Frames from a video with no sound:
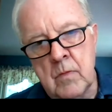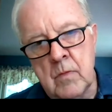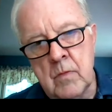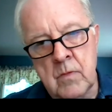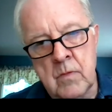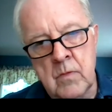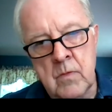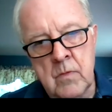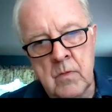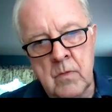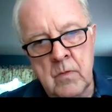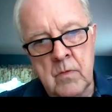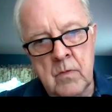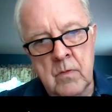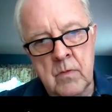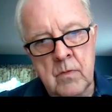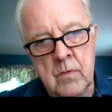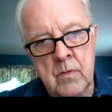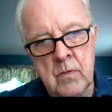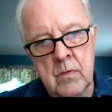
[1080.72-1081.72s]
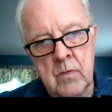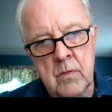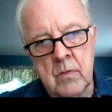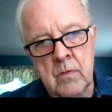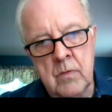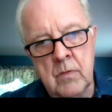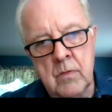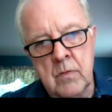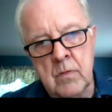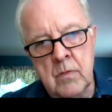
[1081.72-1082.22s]

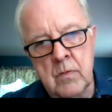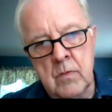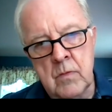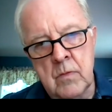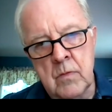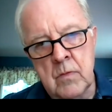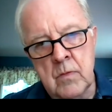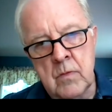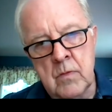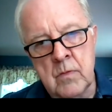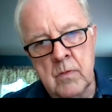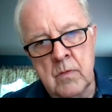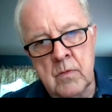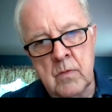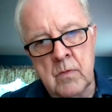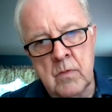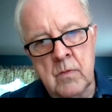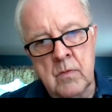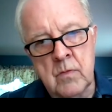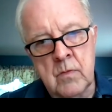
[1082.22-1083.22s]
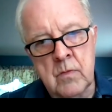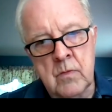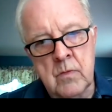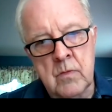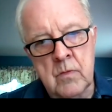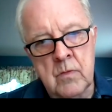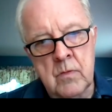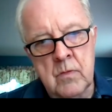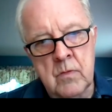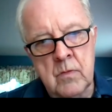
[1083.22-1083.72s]

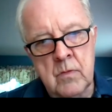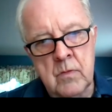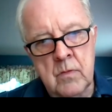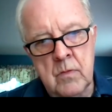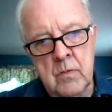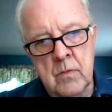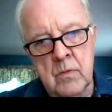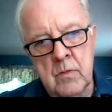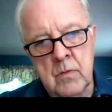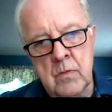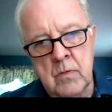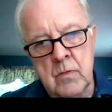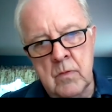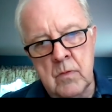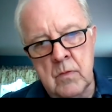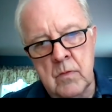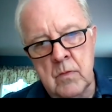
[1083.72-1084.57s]
This person isn't speaking.